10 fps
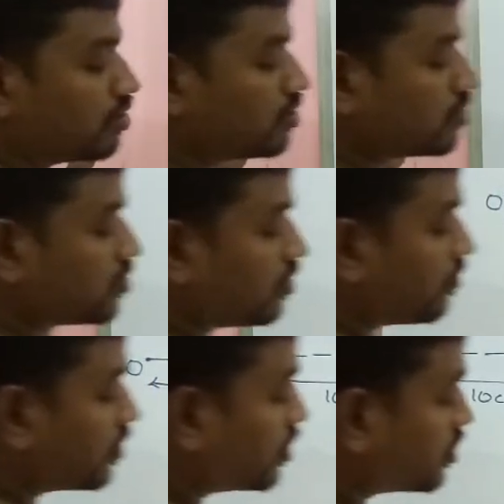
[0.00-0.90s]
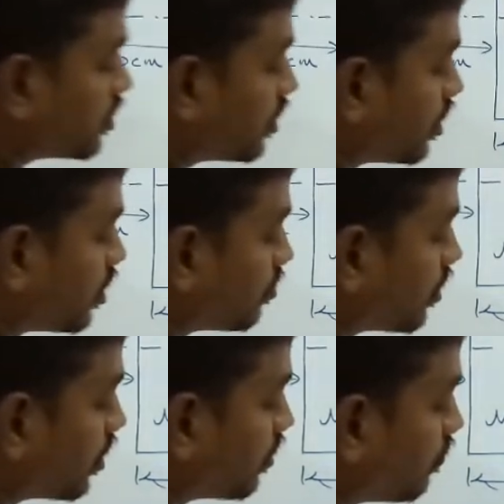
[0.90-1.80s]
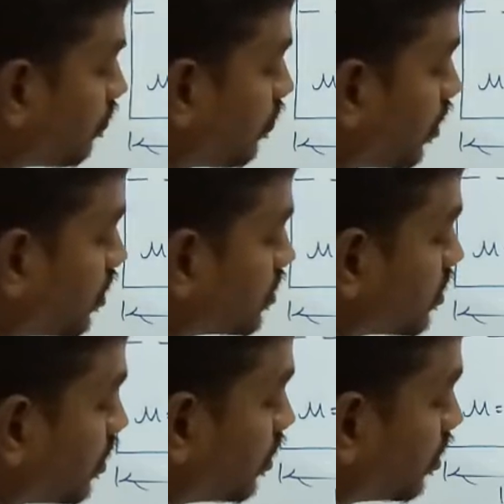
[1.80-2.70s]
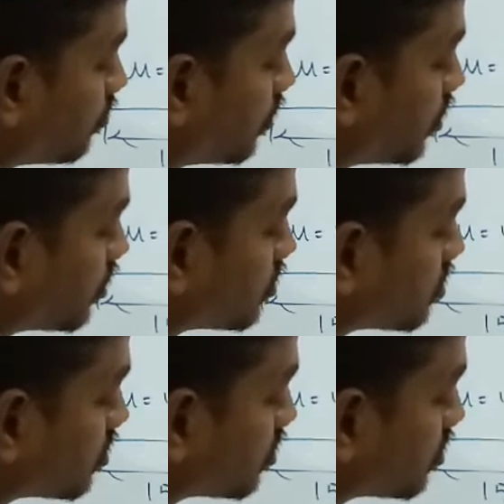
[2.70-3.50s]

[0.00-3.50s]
So if I just get, I'll be getting 5 centimeters.